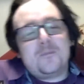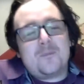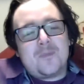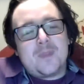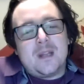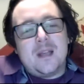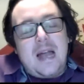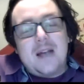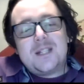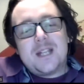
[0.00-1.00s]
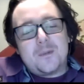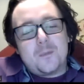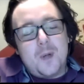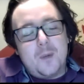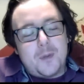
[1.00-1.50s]
Um, I think
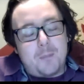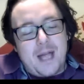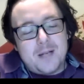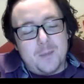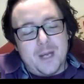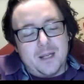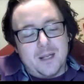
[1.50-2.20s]
with, with Padme,